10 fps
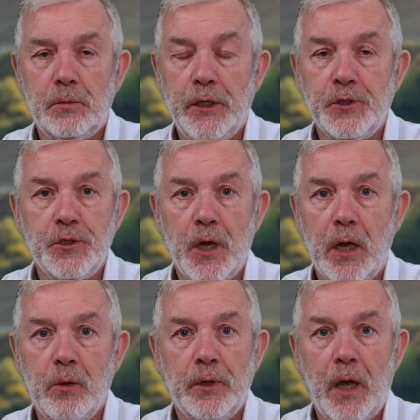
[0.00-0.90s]
each
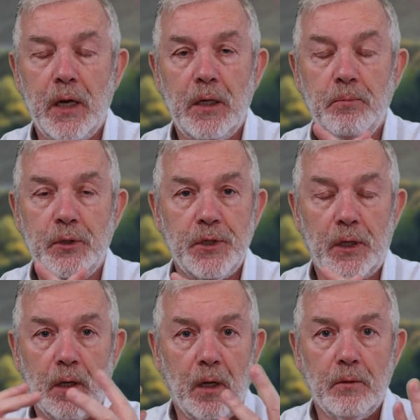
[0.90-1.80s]
day with any
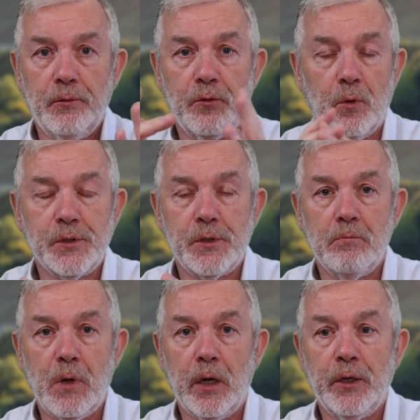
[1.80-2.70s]
particular thoughts in
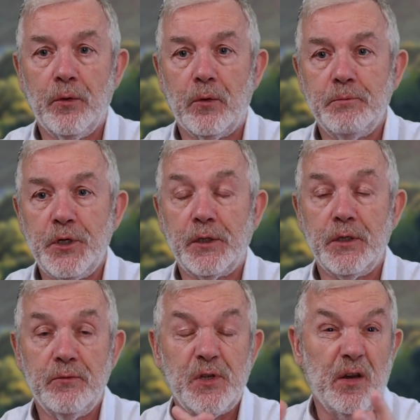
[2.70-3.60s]
mind or objectives.